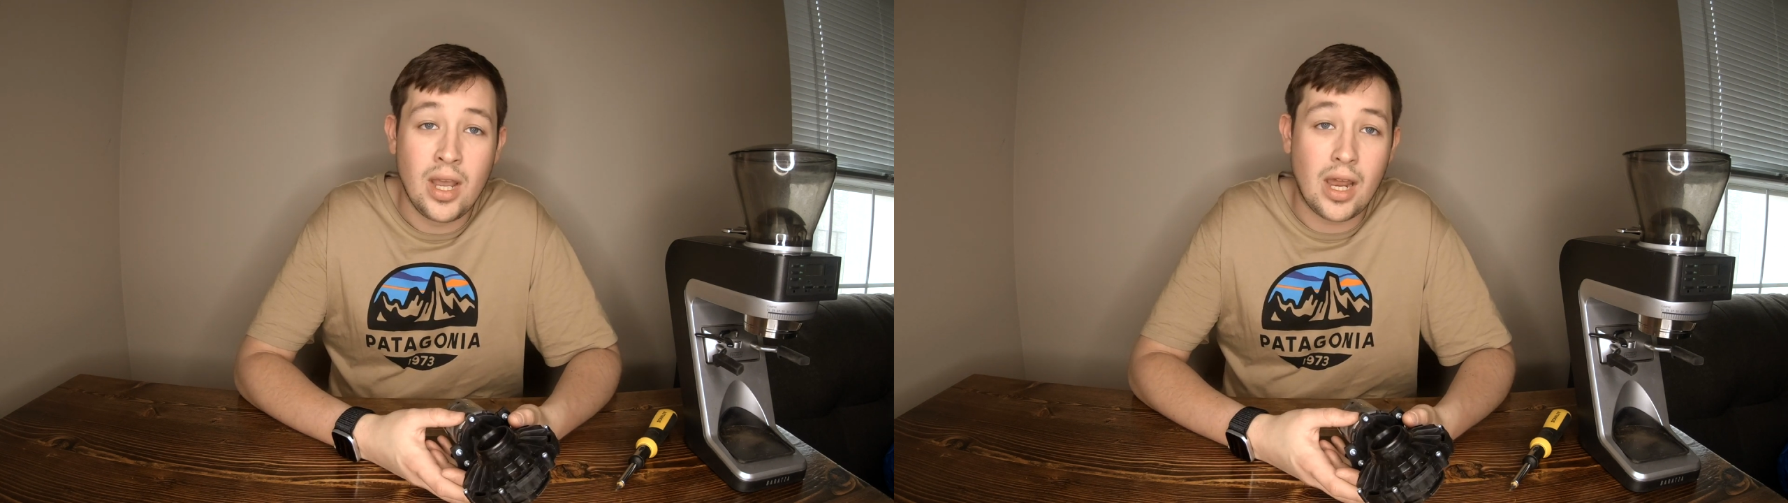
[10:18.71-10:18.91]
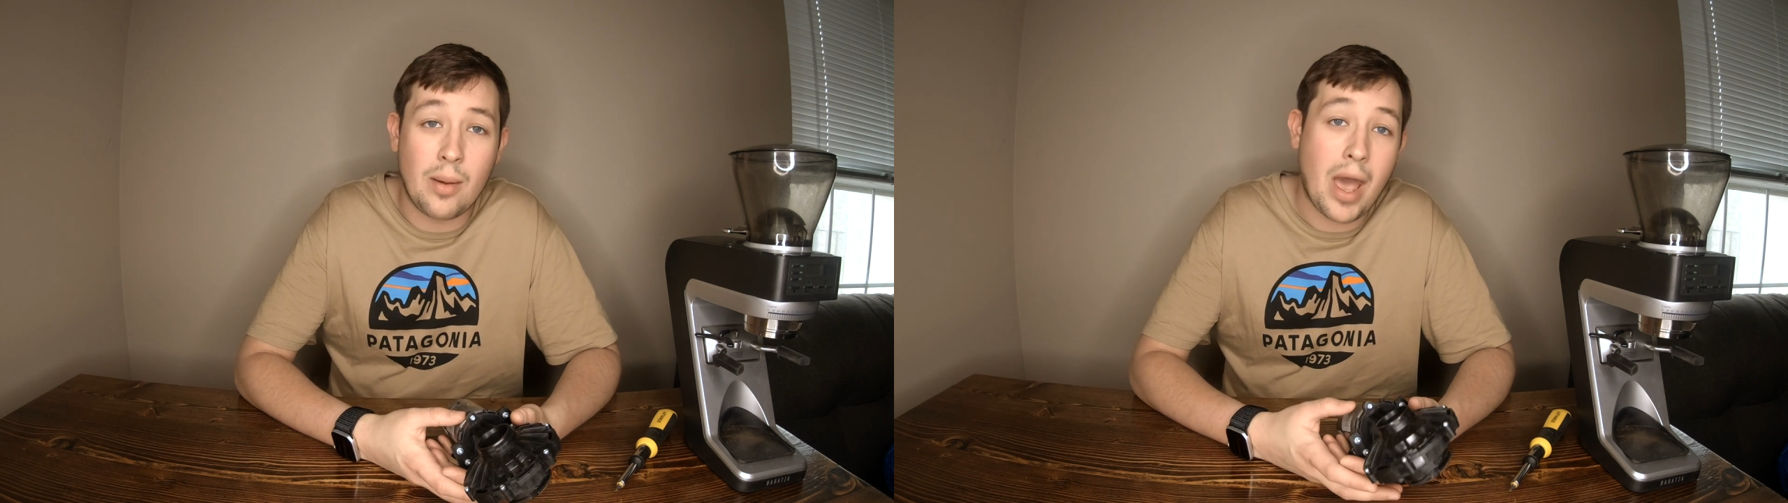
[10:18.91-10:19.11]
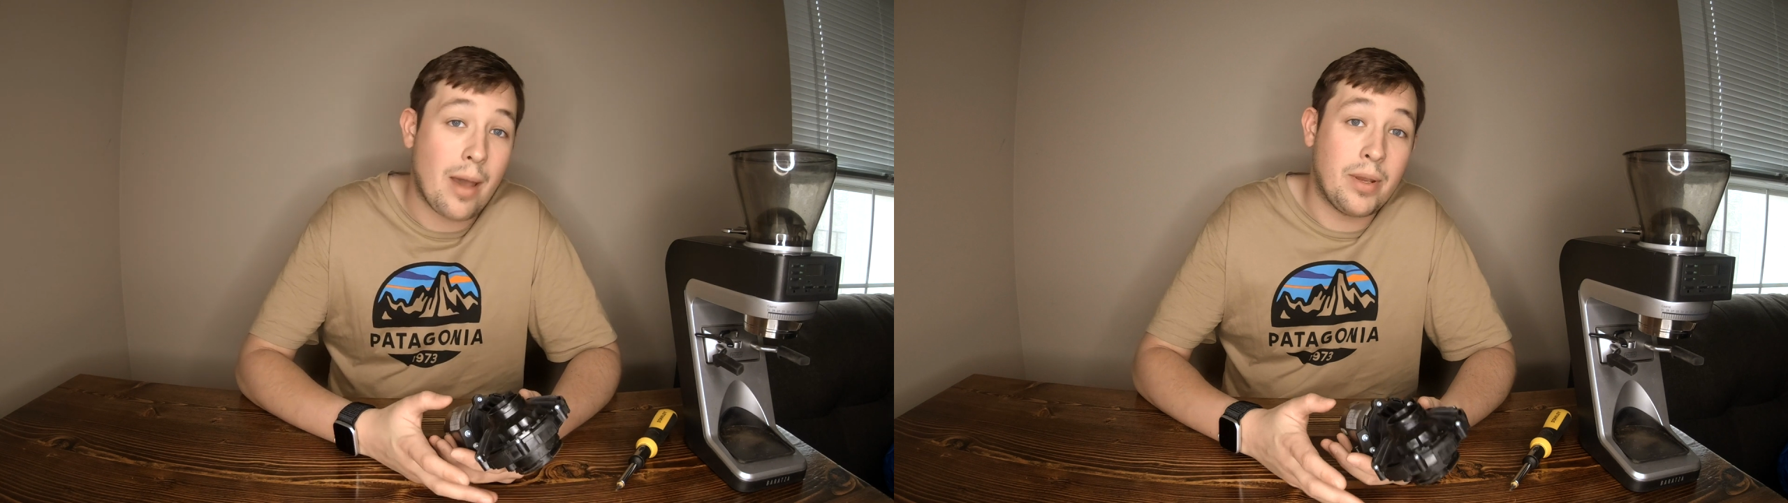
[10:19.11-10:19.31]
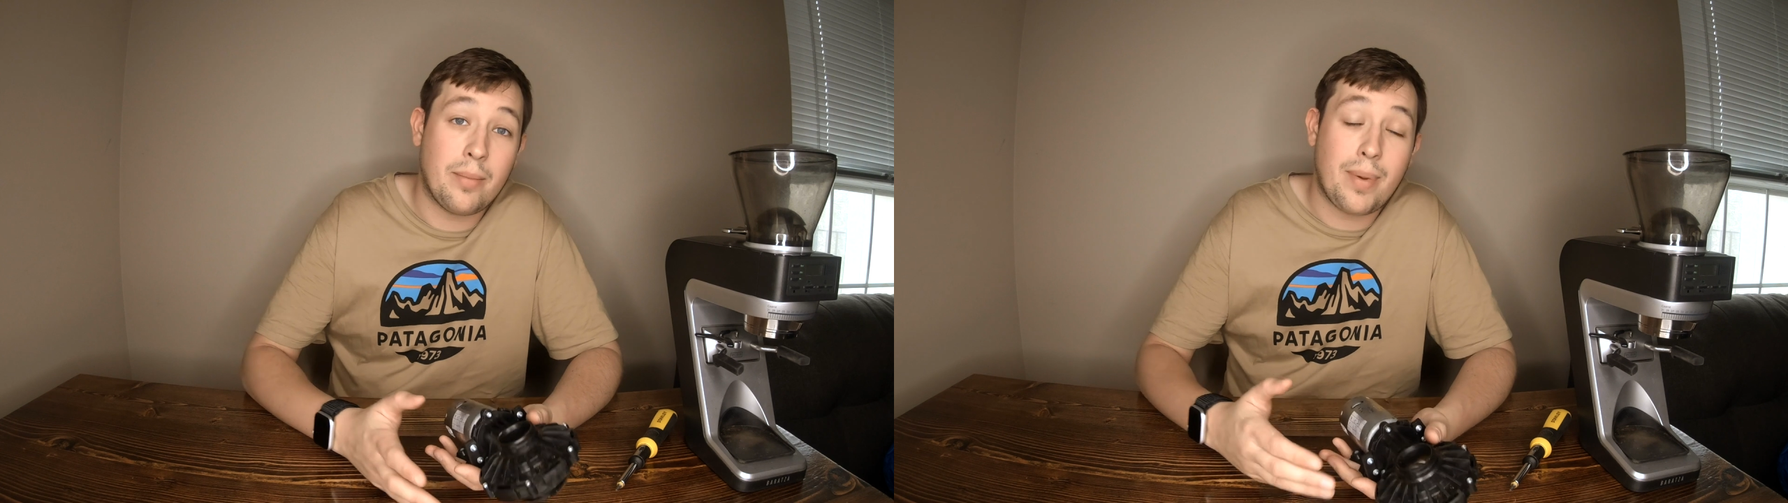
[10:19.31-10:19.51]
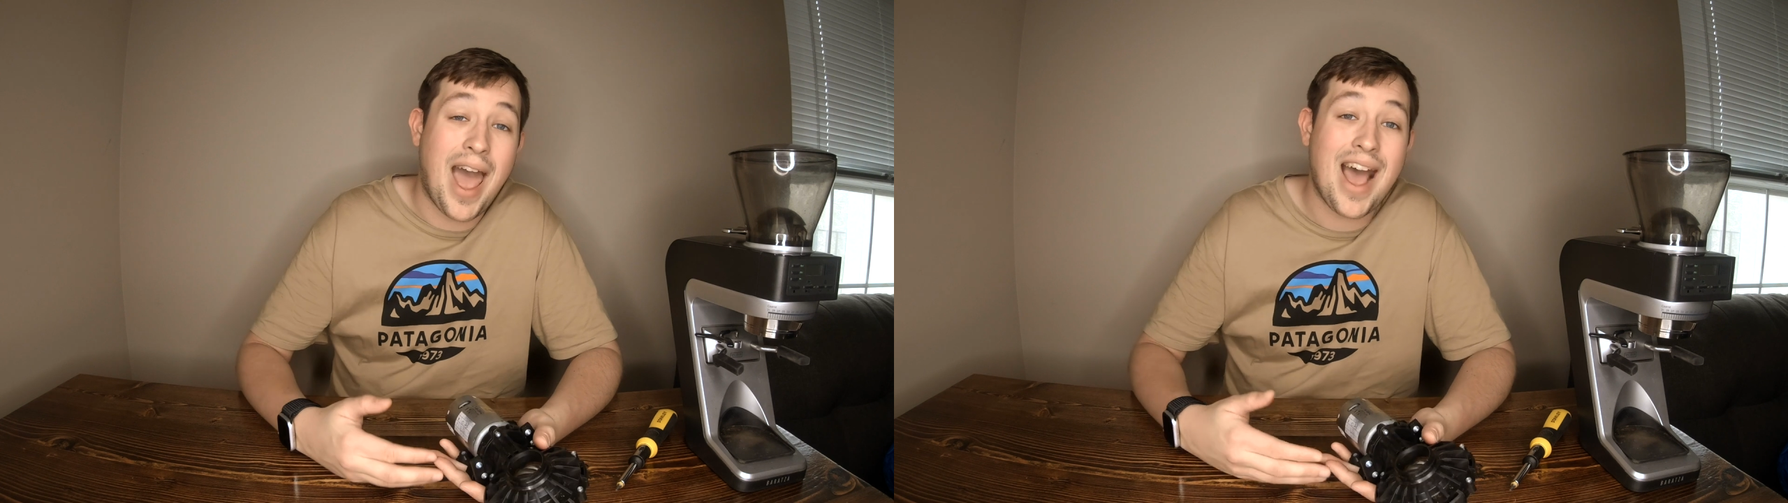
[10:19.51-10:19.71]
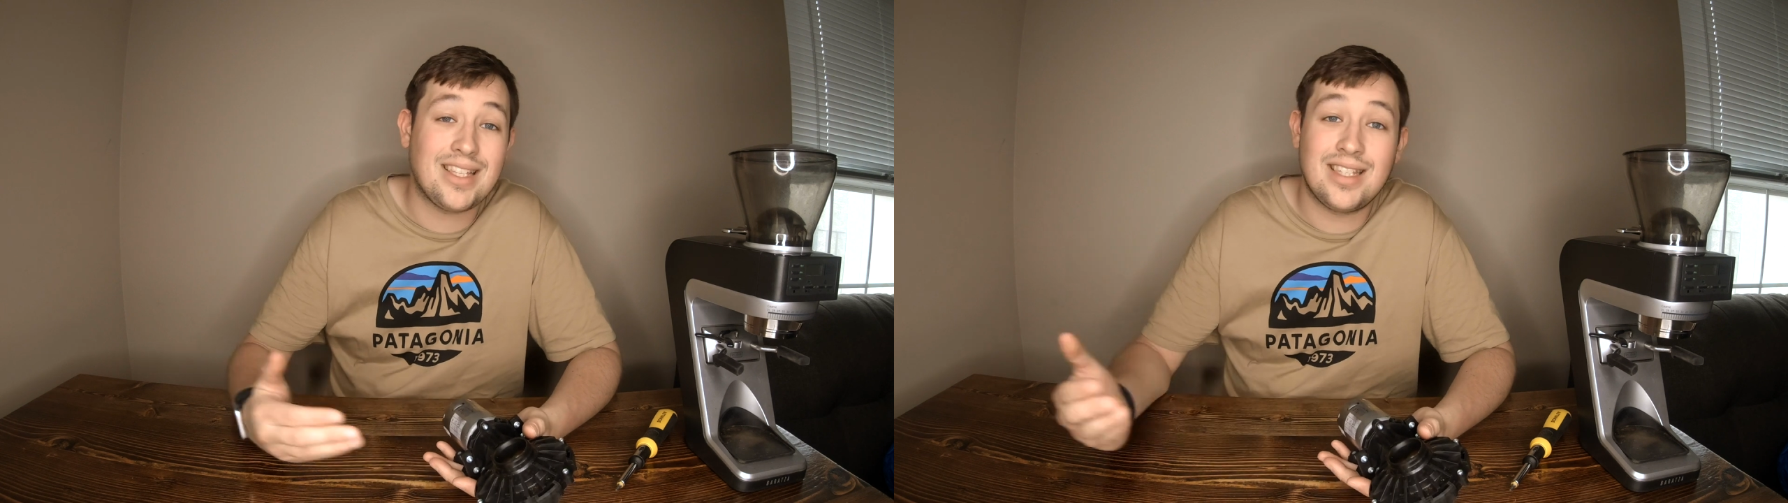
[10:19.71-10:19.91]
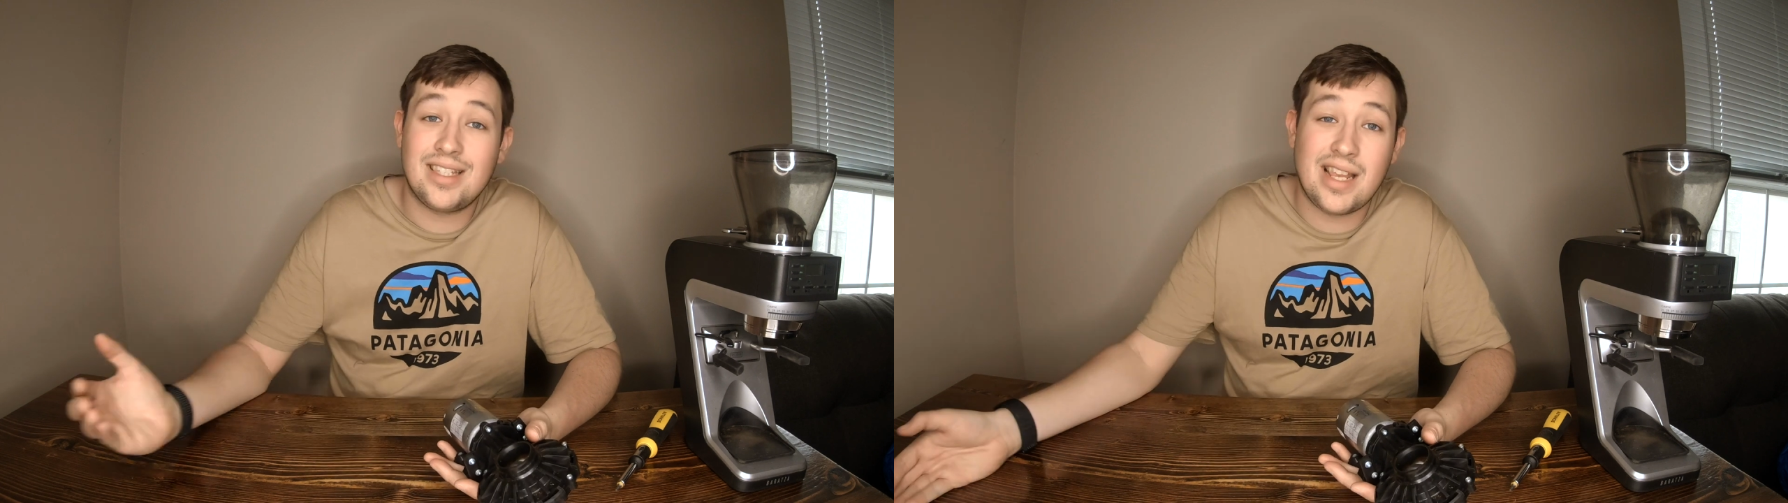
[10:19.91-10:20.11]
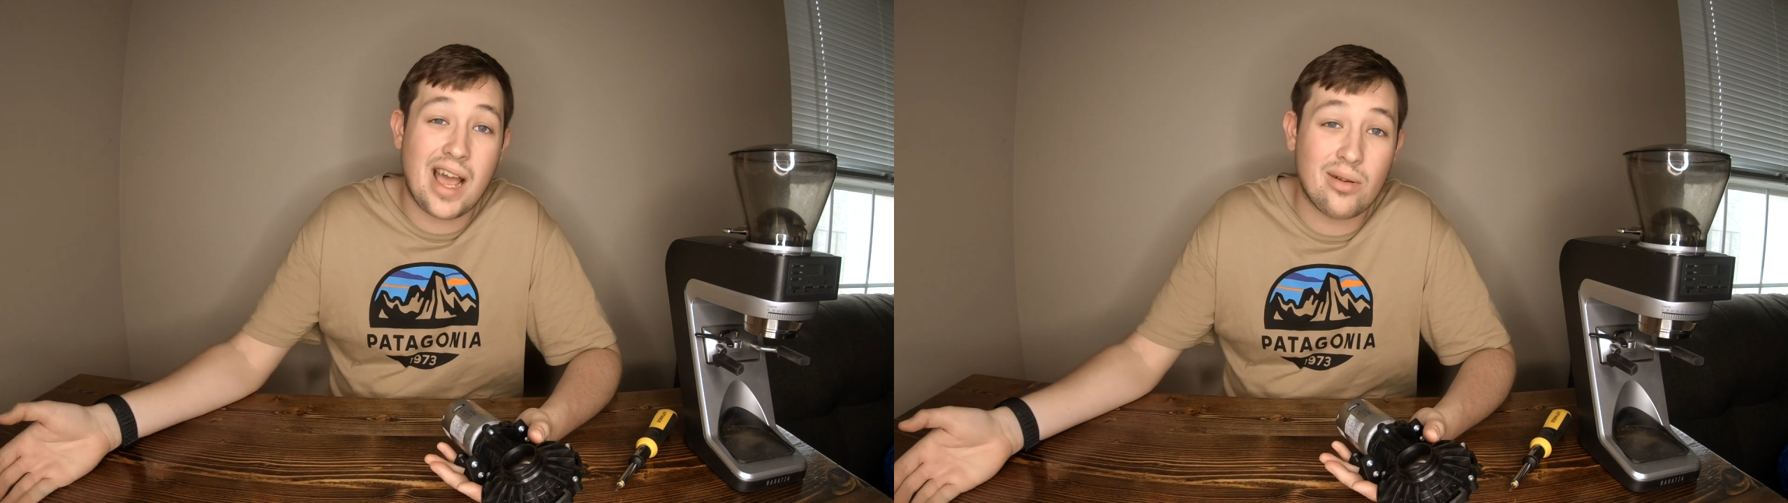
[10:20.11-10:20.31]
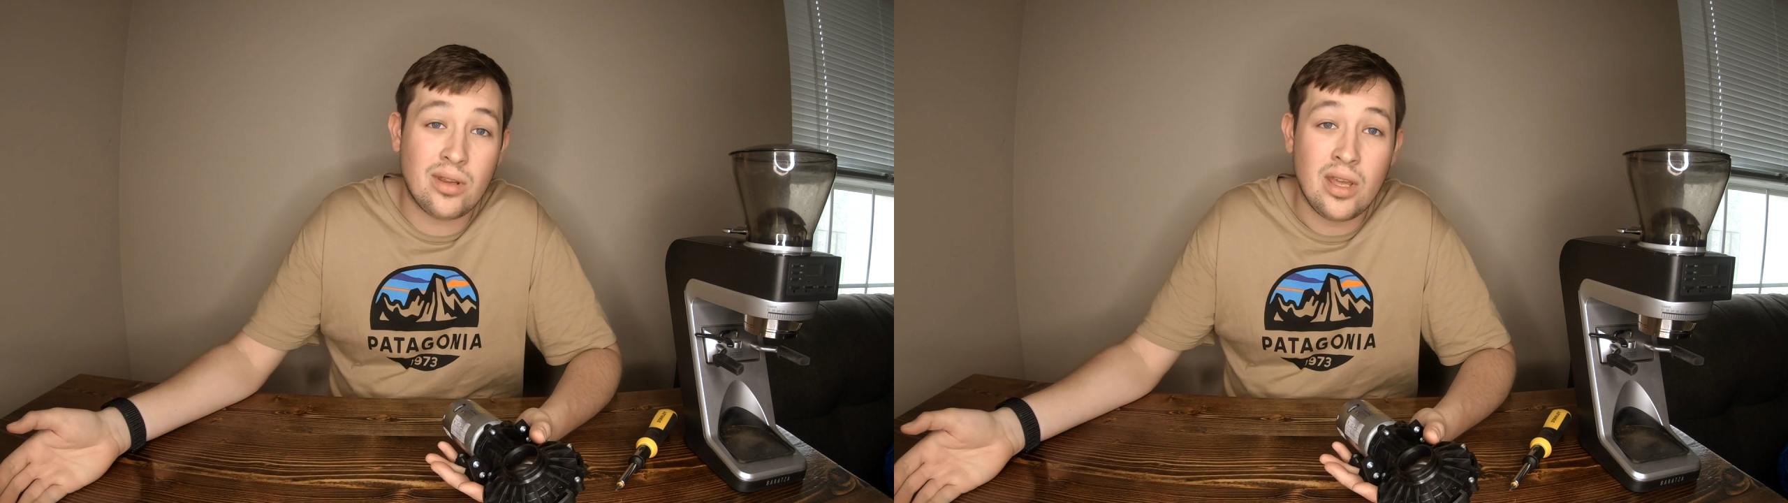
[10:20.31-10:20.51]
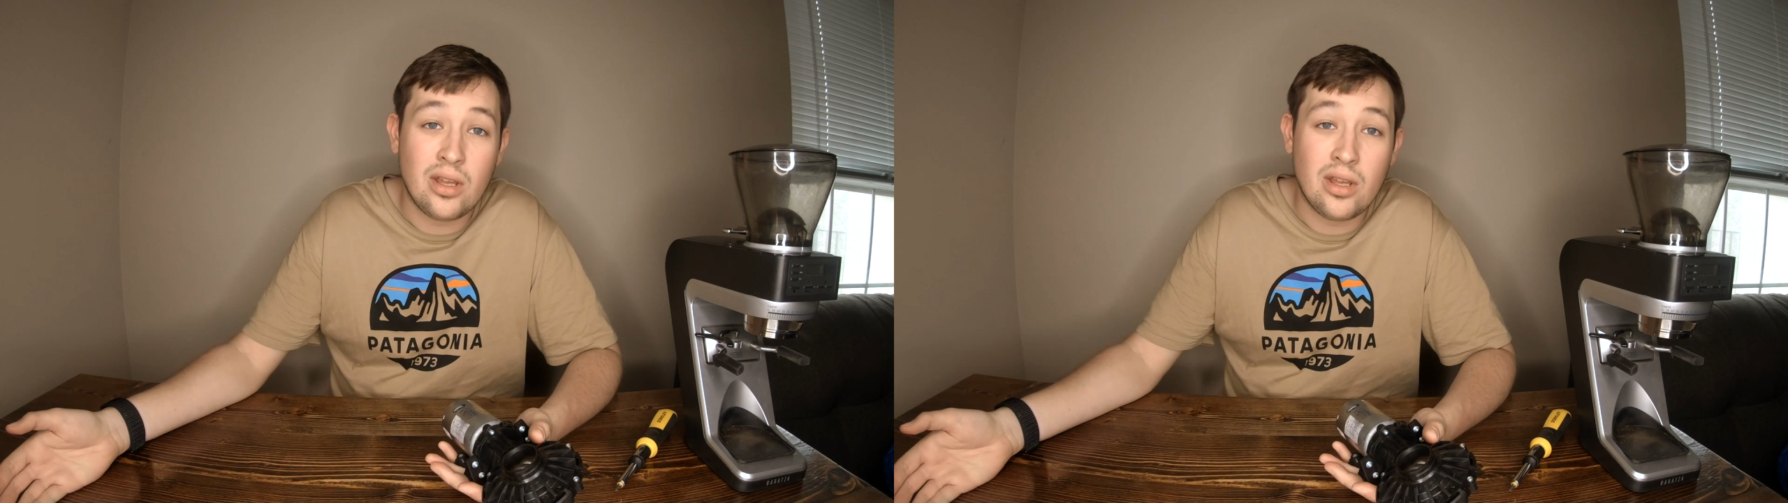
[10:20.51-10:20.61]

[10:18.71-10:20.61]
and I'm happy to pass this down